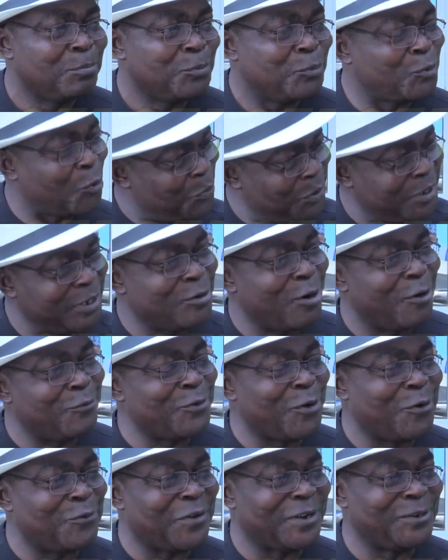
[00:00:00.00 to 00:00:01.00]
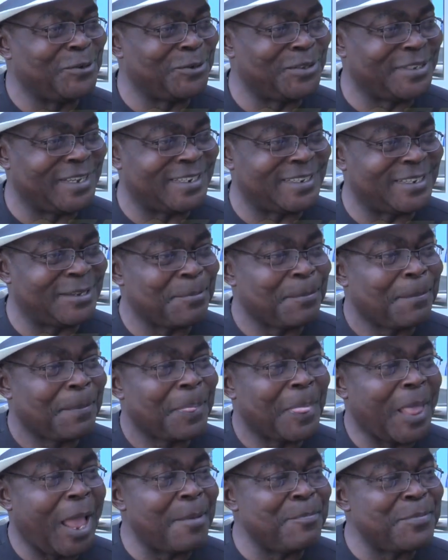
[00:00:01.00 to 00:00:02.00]
to be the governor of Edo State.
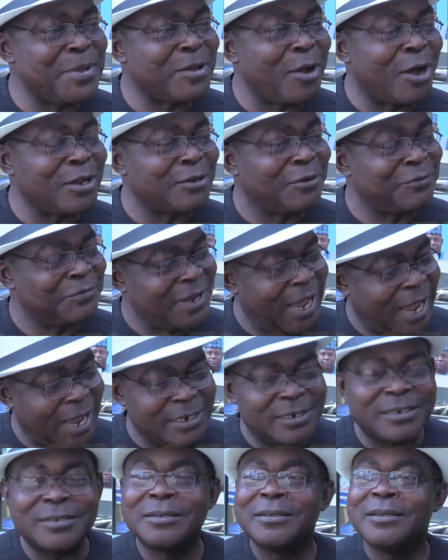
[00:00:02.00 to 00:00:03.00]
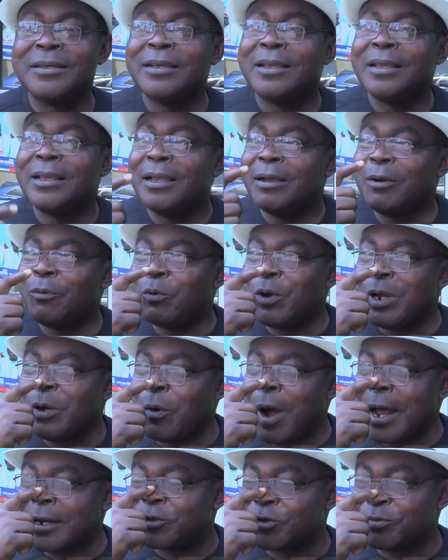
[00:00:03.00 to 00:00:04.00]
And because of that, we
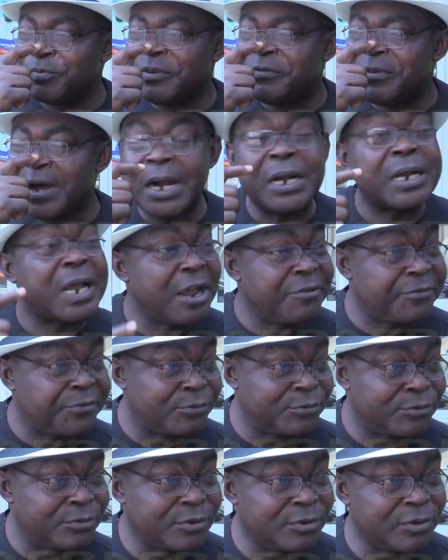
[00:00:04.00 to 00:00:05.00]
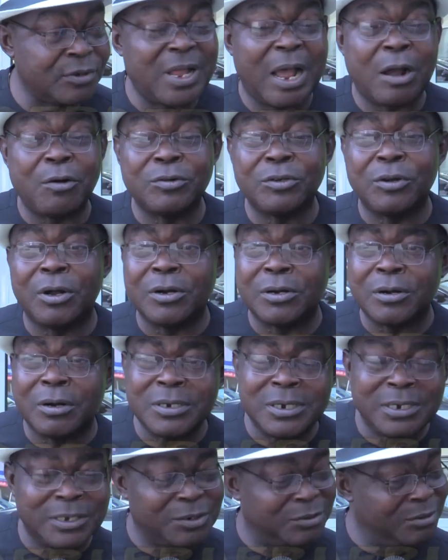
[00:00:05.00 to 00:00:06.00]
want to be very careful so that we don't
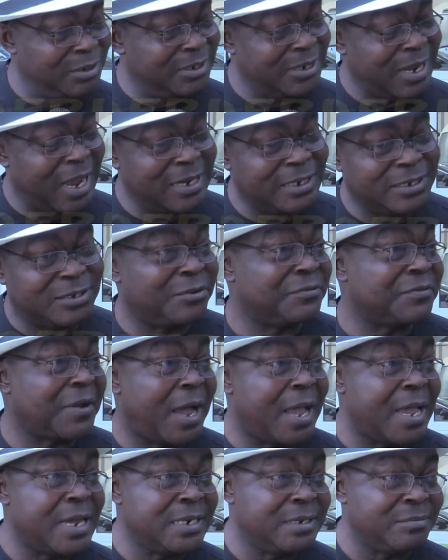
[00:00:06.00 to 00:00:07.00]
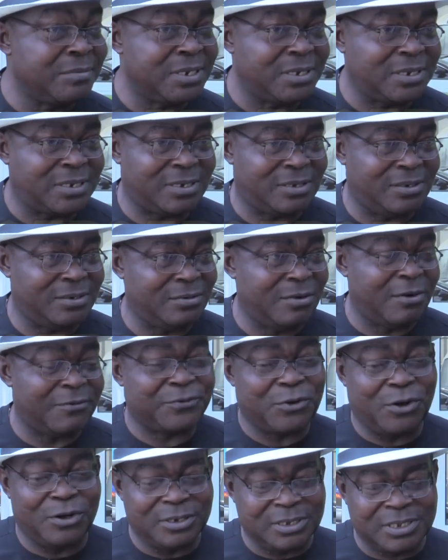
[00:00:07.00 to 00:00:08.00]
run into the hands of our enemies.
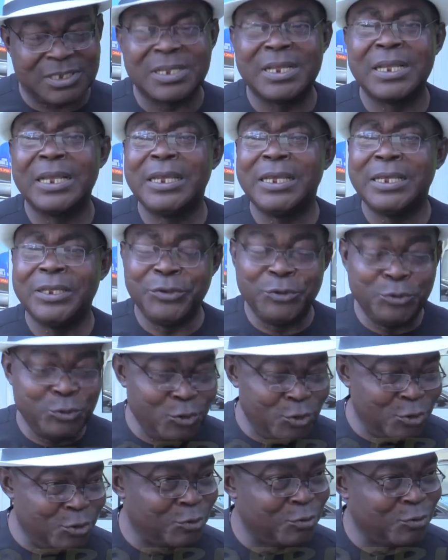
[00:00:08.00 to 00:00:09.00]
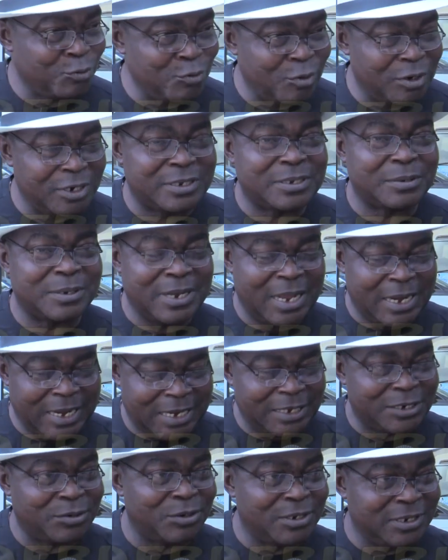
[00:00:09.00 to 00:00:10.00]
Of course, you know what
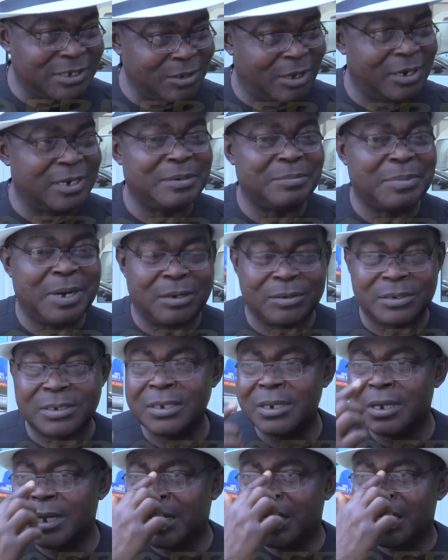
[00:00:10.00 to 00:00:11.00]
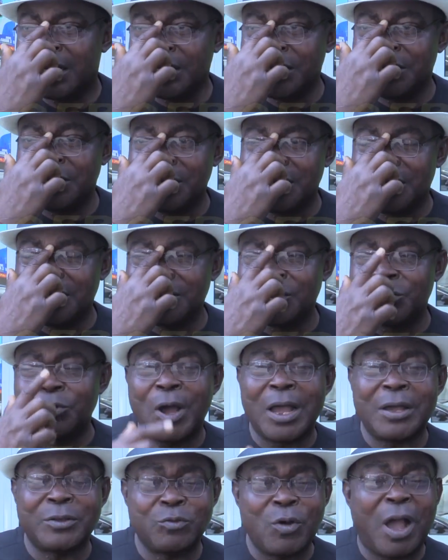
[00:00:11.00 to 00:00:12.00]
election is all about. You know,
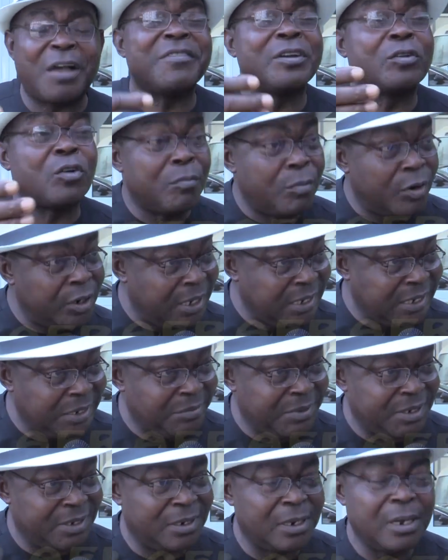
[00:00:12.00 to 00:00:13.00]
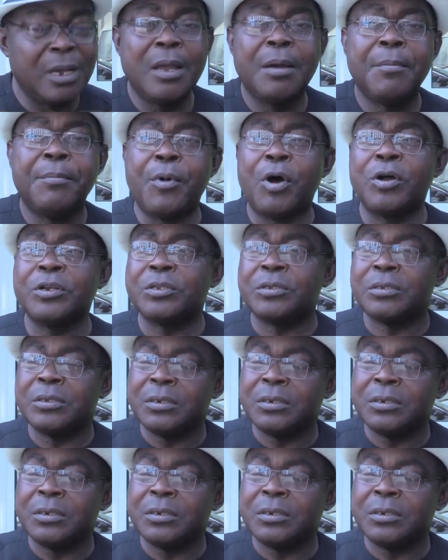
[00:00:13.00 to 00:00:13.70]
you have a common enemy. But